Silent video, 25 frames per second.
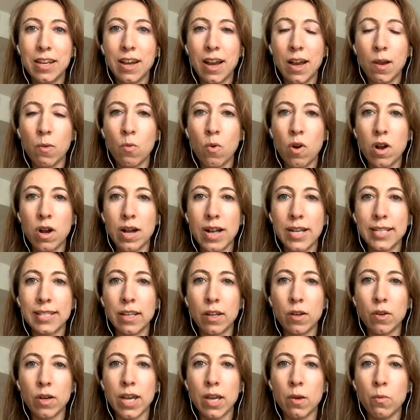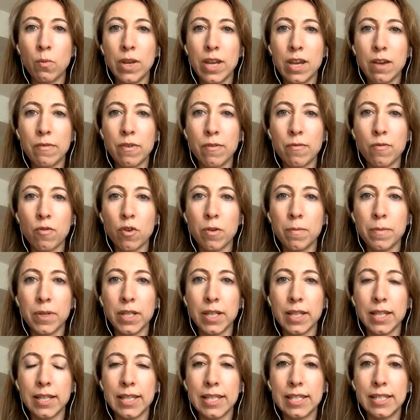want I said, okay, we have a
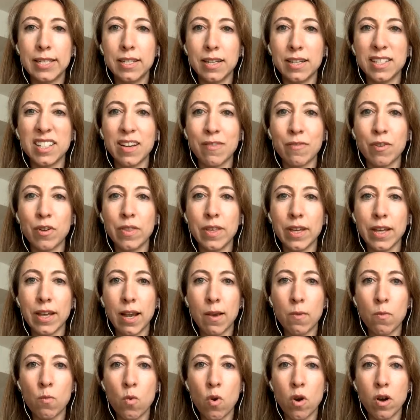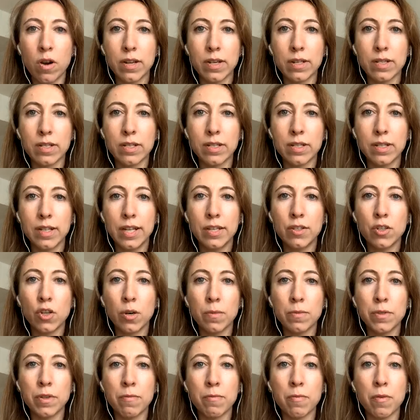formula that does everything I want in
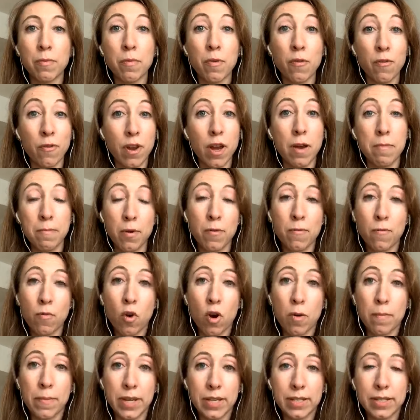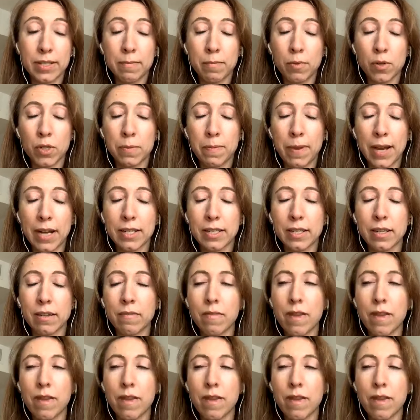terms of a performance perspective.